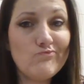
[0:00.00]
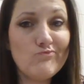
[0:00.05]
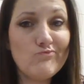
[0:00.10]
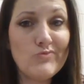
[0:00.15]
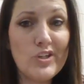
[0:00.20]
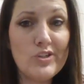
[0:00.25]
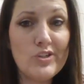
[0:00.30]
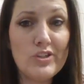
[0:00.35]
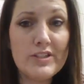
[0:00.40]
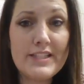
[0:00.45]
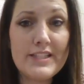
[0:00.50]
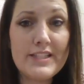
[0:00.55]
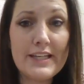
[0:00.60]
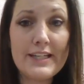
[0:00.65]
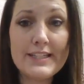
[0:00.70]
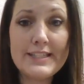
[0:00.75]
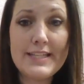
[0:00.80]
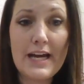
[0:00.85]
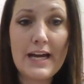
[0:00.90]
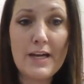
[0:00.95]
No, it looks
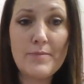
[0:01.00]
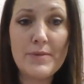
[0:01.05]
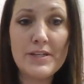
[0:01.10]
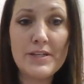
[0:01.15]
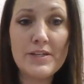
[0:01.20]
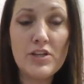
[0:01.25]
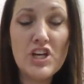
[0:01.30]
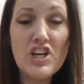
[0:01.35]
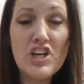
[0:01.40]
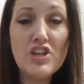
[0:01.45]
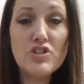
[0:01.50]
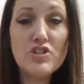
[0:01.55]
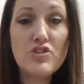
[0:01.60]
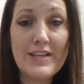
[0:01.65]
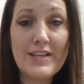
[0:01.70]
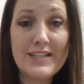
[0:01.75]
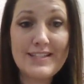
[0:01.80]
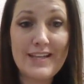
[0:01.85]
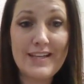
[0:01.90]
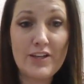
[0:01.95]
like a diamond. So
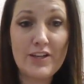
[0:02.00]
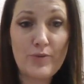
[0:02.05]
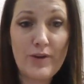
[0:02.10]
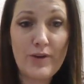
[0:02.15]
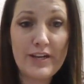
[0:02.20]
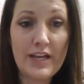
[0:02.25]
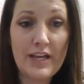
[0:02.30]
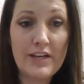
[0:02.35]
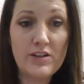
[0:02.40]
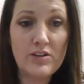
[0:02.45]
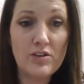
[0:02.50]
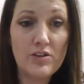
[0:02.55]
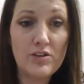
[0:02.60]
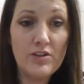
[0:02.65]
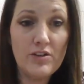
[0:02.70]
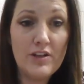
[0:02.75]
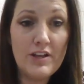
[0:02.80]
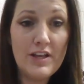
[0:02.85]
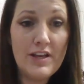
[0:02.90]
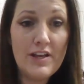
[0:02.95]
that's not a right
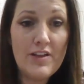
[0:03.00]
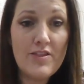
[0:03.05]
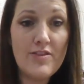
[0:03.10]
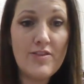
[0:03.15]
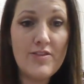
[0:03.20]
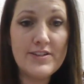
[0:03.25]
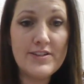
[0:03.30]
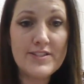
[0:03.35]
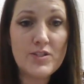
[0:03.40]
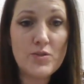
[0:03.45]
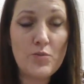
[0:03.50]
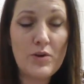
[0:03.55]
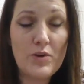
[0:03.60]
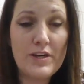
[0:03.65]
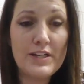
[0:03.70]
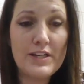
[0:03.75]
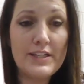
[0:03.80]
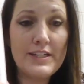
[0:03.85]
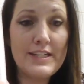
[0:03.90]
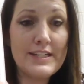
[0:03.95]
angle. This
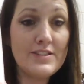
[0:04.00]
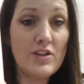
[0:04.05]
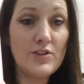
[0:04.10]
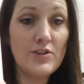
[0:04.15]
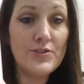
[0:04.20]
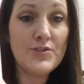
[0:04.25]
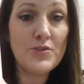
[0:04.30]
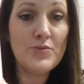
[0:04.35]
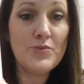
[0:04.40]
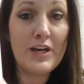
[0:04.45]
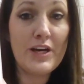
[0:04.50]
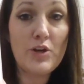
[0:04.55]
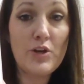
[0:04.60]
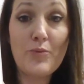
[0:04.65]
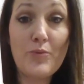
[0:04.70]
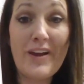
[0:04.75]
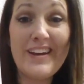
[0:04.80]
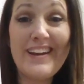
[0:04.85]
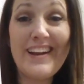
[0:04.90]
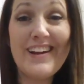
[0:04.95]
one is also not a
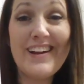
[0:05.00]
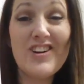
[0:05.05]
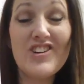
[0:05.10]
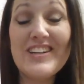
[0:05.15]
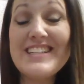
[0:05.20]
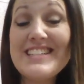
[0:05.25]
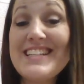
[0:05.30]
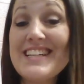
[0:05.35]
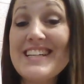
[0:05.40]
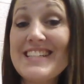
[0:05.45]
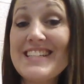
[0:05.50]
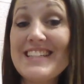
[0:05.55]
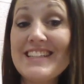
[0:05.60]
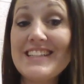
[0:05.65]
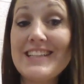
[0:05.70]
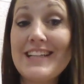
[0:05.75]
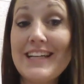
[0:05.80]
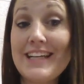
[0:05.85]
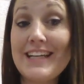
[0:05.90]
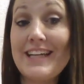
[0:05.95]
right angle. It doesn't
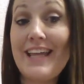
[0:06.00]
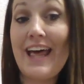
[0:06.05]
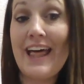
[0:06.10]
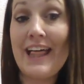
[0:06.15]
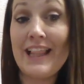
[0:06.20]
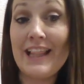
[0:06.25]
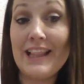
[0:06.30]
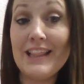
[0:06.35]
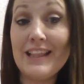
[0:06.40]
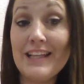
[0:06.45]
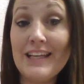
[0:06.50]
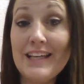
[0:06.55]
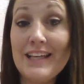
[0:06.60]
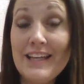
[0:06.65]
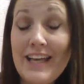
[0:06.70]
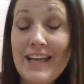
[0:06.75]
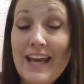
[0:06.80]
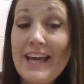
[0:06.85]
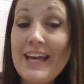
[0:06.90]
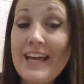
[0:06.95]
look like an L.
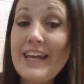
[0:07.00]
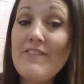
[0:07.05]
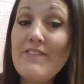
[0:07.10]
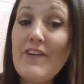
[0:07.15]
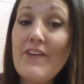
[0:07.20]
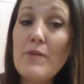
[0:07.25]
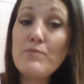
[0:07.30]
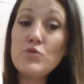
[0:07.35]
And if I